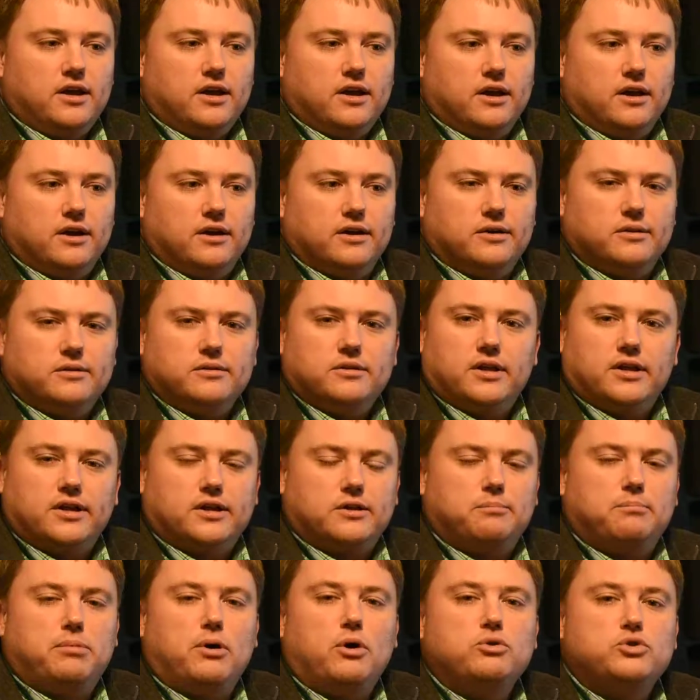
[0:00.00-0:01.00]
like
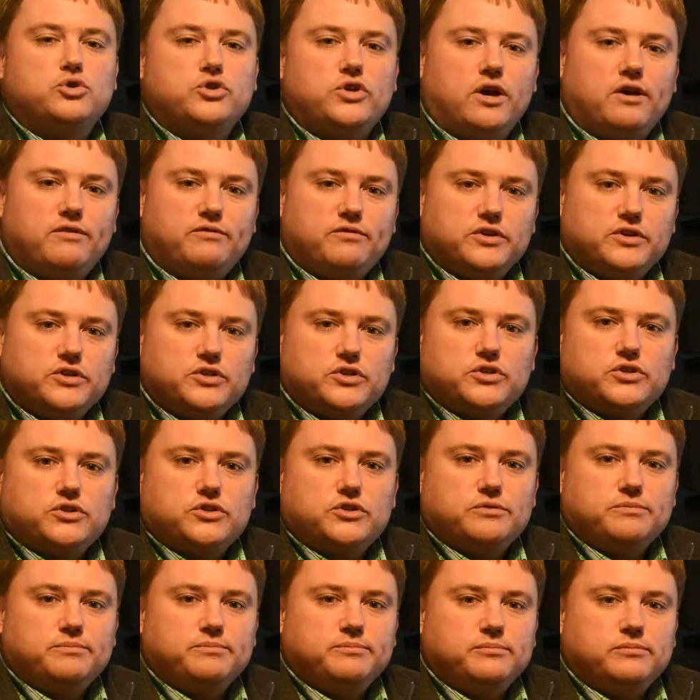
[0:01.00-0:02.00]
a post
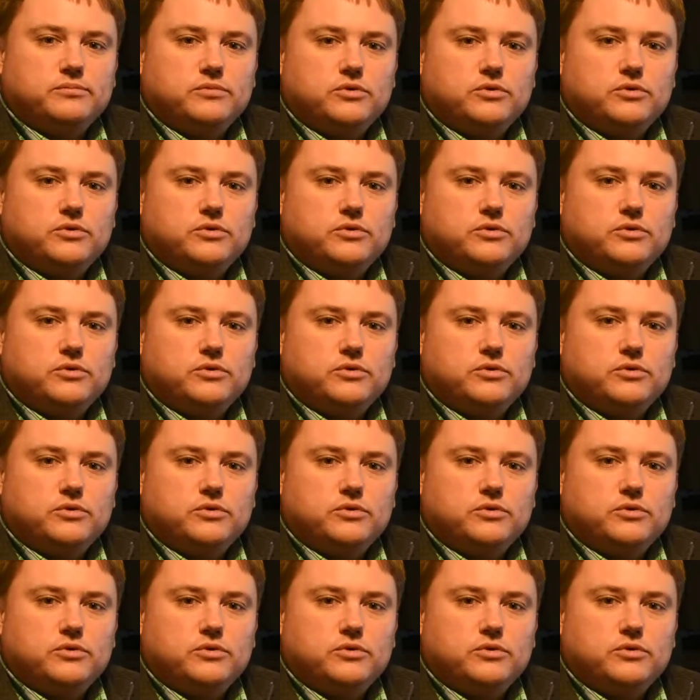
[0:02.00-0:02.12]
office